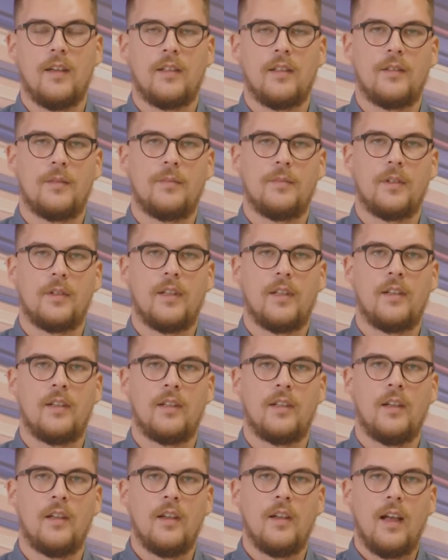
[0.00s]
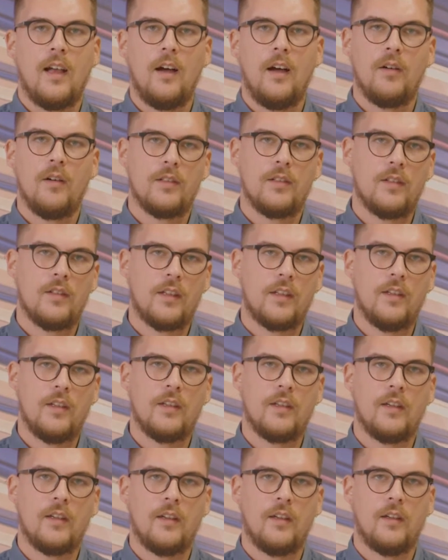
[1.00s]
Yes, precisely. How has the
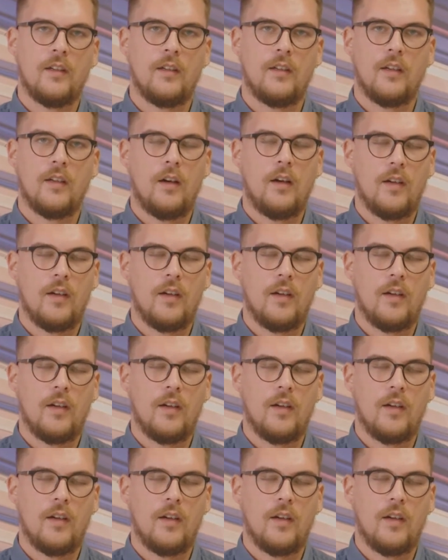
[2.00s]
year,